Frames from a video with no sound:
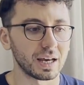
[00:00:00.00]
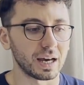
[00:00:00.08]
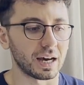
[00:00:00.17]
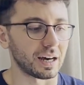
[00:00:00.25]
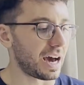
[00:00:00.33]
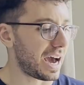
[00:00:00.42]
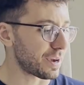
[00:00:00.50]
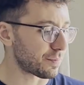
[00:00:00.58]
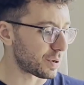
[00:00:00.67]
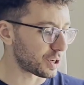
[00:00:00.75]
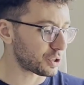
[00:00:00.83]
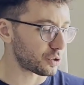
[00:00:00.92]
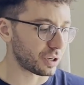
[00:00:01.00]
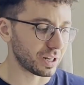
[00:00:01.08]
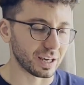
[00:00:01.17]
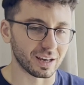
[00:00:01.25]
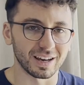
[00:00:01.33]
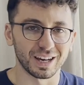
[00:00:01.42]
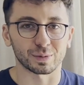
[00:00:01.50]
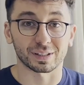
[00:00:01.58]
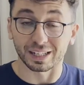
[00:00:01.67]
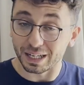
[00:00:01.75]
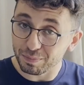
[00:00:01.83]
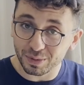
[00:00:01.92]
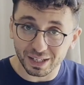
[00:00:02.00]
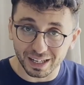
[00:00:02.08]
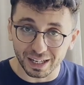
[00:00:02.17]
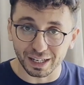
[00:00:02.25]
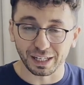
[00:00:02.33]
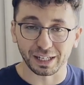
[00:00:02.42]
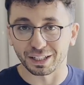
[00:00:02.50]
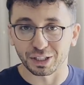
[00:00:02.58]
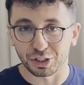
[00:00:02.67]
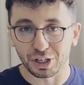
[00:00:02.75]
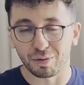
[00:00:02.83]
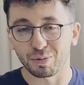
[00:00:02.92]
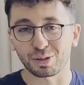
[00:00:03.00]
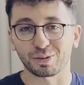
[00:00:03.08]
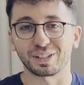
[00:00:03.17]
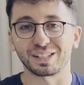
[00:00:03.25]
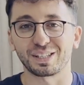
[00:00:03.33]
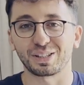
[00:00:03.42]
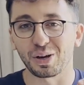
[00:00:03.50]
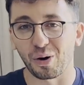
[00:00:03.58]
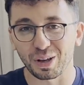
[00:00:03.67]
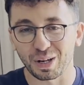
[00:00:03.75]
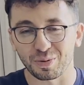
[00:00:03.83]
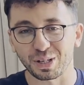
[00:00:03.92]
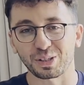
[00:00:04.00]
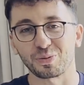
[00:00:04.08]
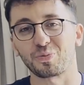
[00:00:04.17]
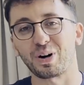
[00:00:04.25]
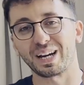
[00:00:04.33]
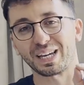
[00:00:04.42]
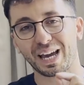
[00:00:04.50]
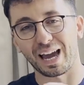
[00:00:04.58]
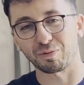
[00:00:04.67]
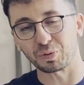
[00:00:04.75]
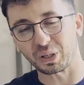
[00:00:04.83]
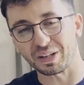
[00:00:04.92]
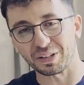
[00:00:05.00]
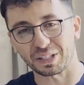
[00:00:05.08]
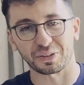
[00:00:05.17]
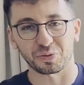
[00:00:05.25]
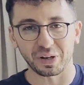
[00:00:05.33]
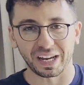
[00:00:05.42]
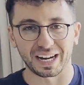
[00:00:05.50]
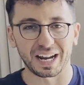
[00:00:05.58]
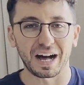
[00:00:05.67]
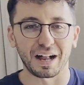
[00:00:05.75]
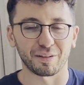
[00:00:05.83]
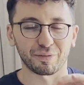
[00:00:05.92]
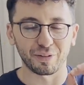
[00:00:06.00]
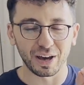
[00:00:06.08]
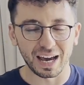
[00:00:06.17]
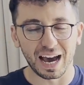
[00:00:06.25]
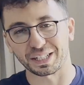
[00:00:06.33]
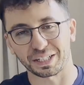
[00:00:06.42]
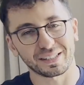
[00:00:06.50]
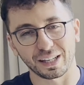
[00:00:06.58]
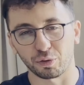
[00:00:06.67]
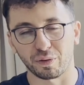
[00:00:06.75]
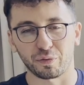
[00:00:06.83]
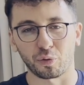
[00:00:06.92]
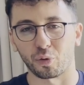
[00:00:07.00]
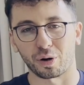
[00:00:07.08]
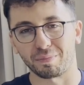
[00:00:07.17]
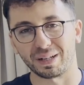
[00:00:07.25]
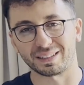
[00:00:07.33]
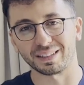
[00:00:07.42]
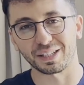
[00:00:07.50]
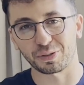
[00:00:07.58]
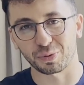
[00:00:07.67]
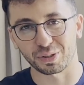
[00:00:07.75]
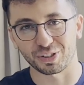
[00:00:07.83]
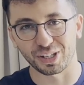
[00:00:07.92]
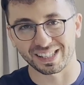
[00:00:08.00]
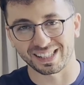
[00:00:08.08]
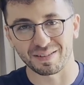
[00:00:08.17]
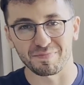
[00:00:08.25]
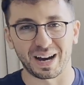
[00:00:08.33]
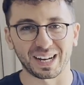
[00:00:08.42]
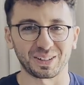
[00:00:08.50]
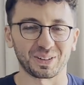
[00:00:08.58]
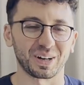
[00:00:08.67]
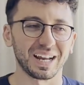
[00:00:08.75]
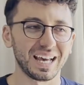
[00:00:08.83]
I personally slept in the shower, so this is the only reason why I would give it a 3.5 instead of a 4, but this was just a minor